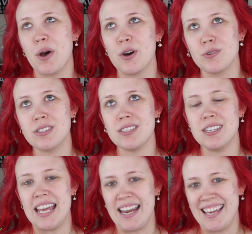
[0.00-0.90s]
post
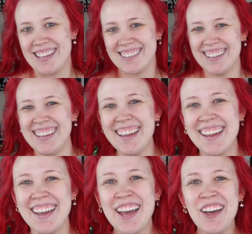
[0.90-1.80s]
Danny.
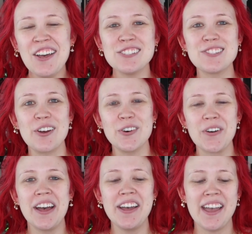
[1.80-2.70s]

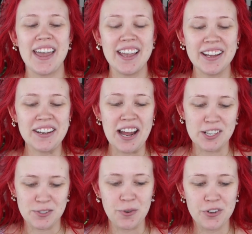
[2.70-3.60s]
So in high
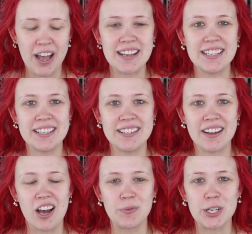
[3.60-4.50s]
school, I did
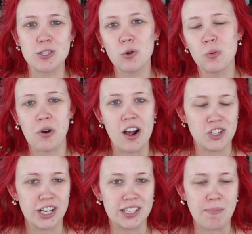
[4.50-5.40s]
like a school
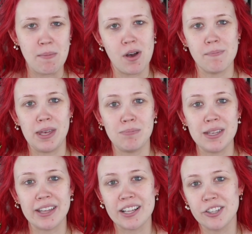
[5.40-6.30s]
project and my mom made
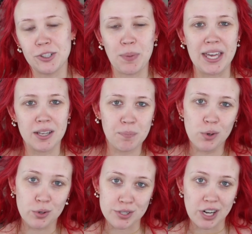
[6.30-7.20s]
me like a little pink
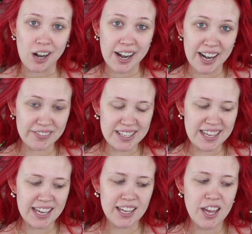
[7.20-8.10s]
poodle skirt and
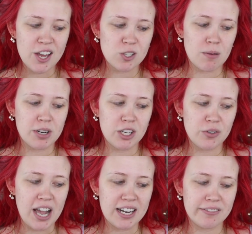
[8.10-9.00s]
everything. So I'm gonna do
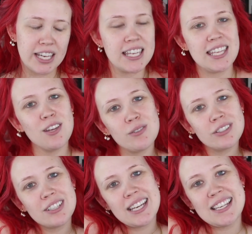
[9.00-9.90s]
kind of like cute
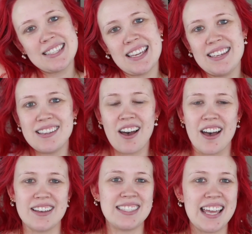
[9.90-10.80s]
little innocent
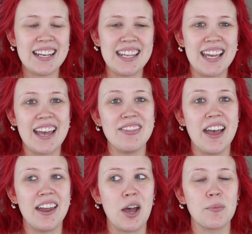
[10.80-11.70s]
Sandy, and
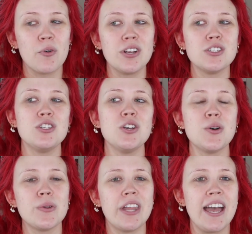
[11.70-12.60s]
then I'm going to
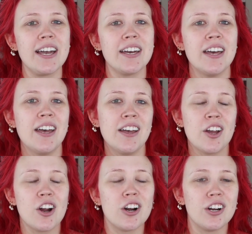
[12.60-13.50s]
do like
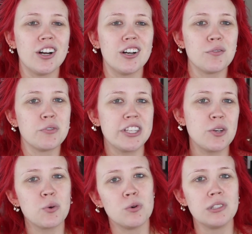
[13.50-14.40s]
her really
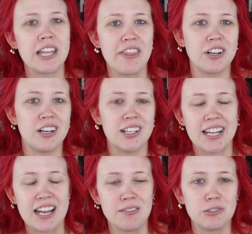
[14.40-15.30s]
cool leather
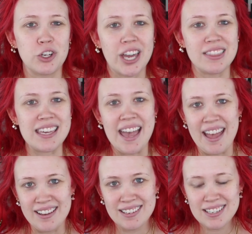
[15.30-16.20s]
kind of look at the
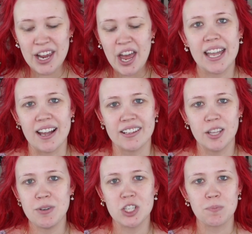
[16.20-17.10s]
end. Hang on,
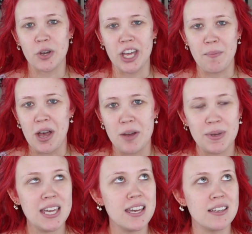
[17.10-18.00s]
let me just put him up.
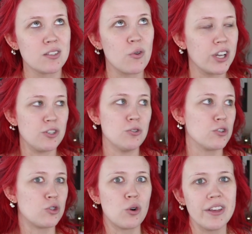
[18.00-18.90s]
He is going to
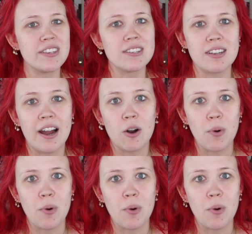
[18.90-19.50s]
destroy this entire